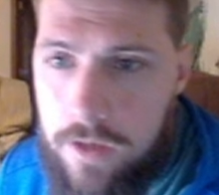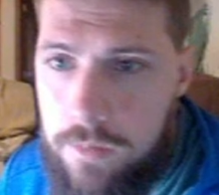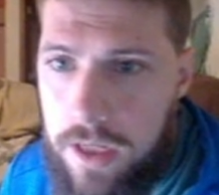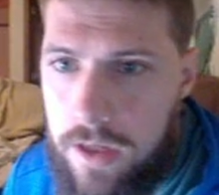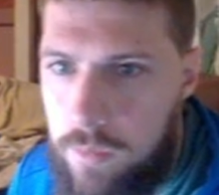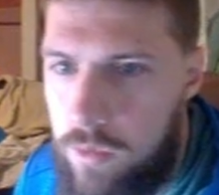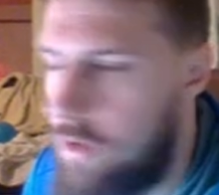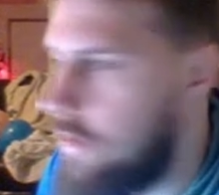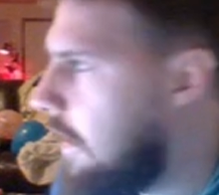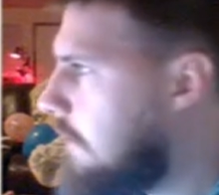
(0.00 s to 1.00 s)
up with
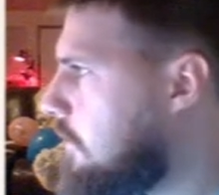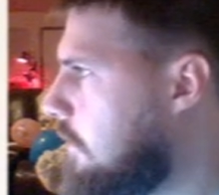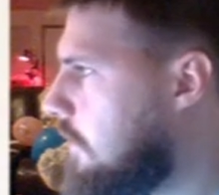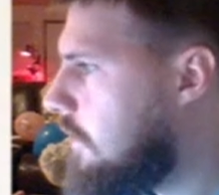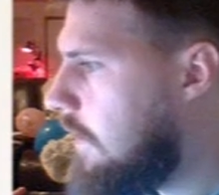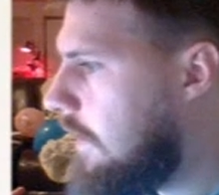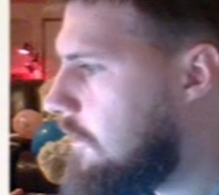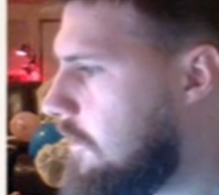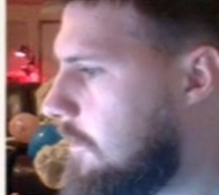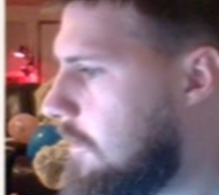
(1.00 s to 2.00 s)
you after
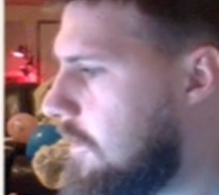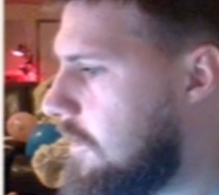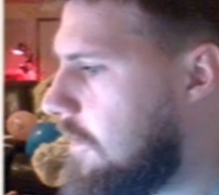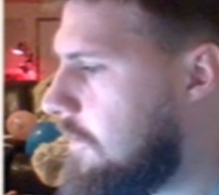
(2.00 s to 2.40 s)
some of this stuff is